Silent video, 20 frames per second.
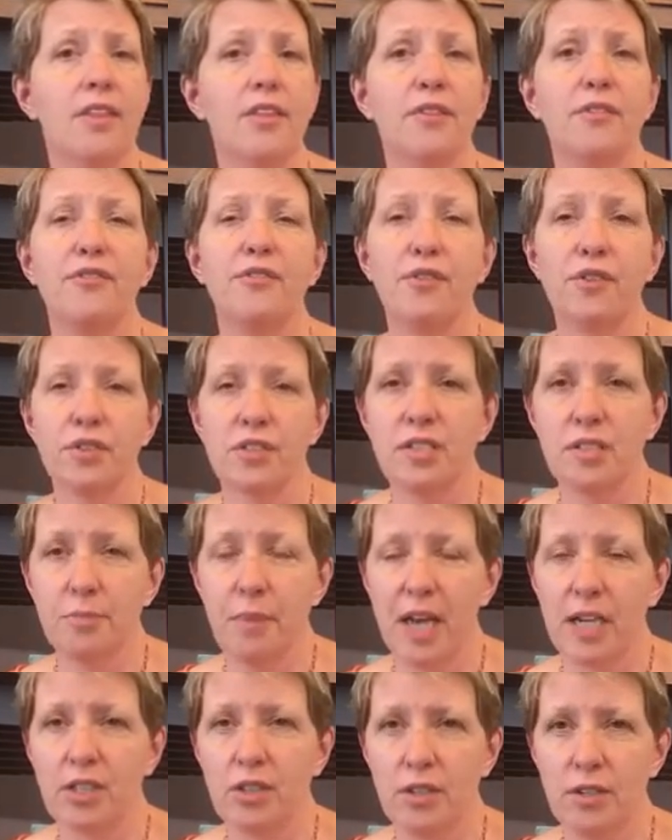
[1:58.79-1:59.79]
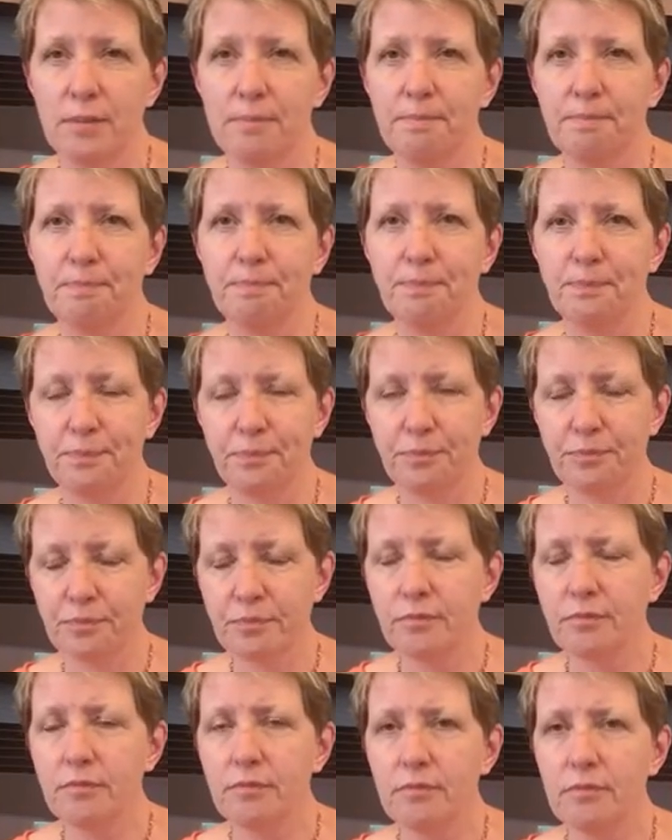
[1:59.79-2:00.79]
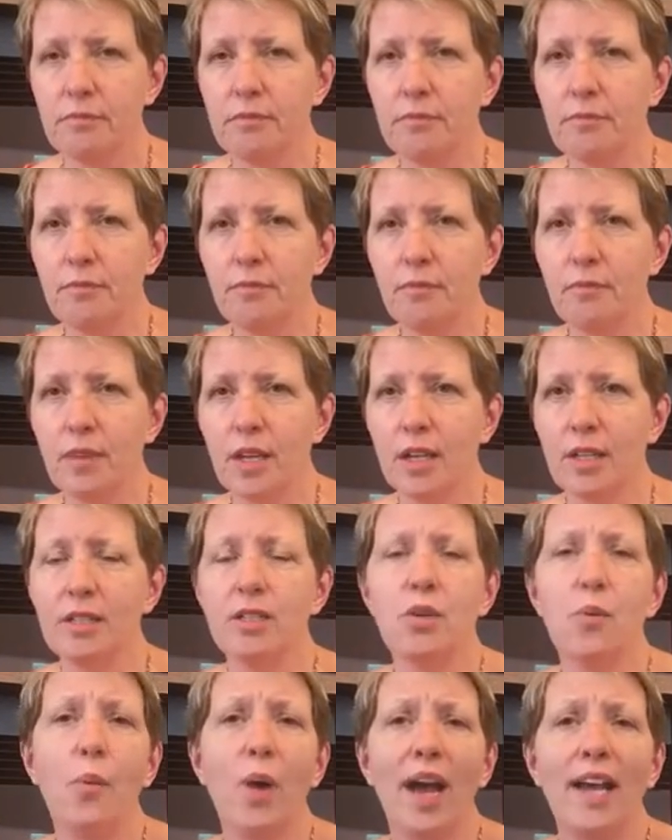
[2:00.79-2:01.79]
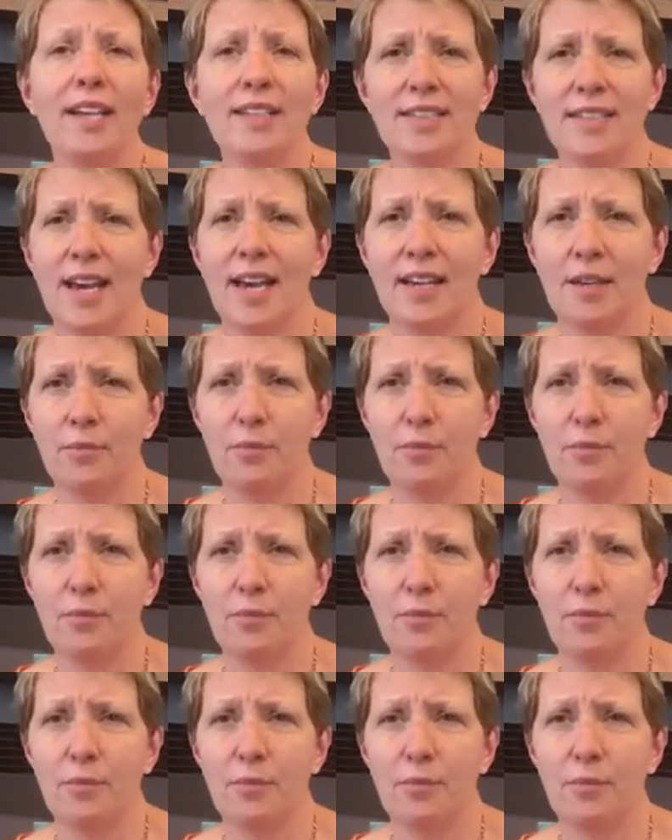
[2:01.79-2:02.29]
the full spectrum. Well, why is that